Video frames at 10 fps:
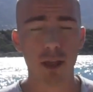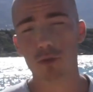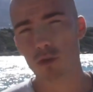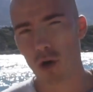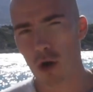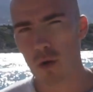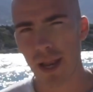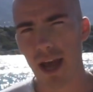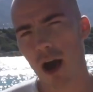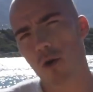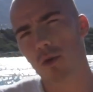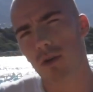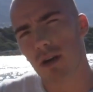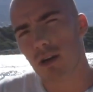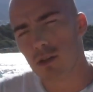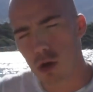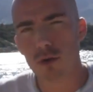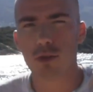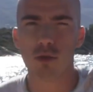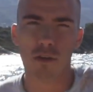can you go and how
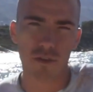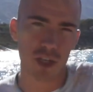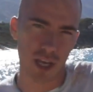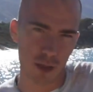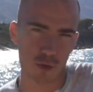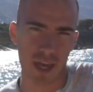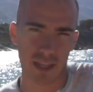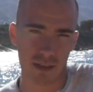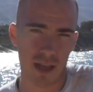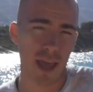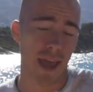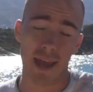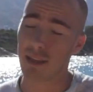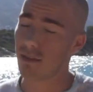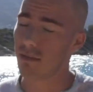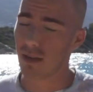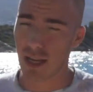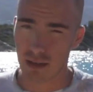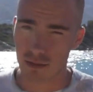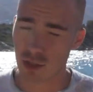close to the fish can you get? And
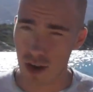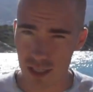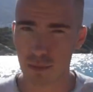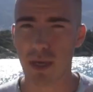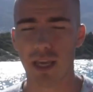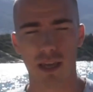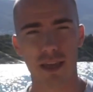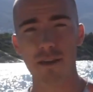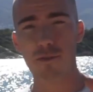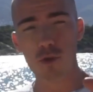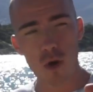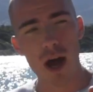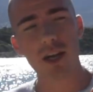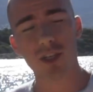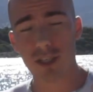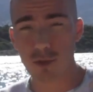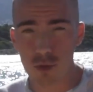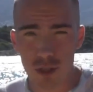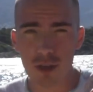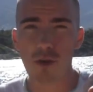trust me, if you are
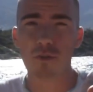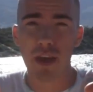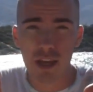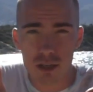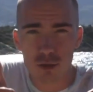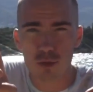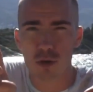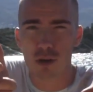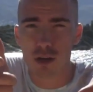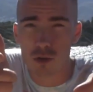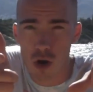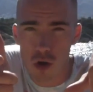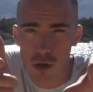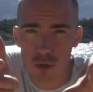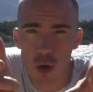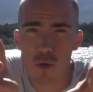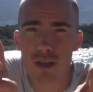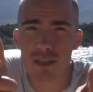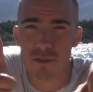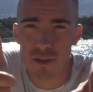just using your fingers to crawl
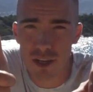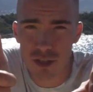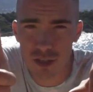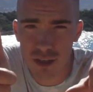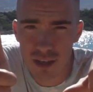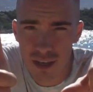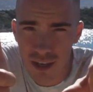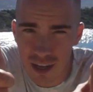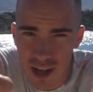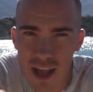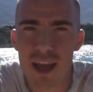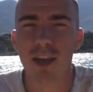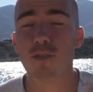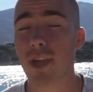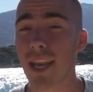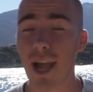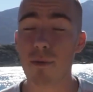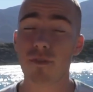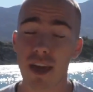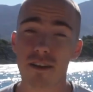towards the fish, you
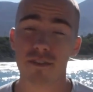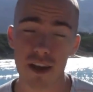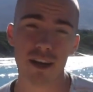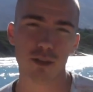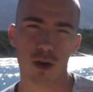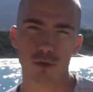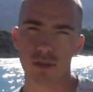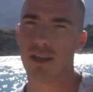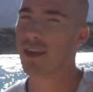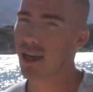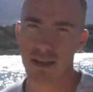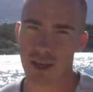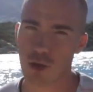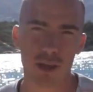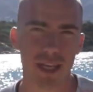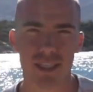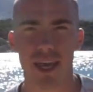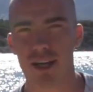can come very, very close. They don't get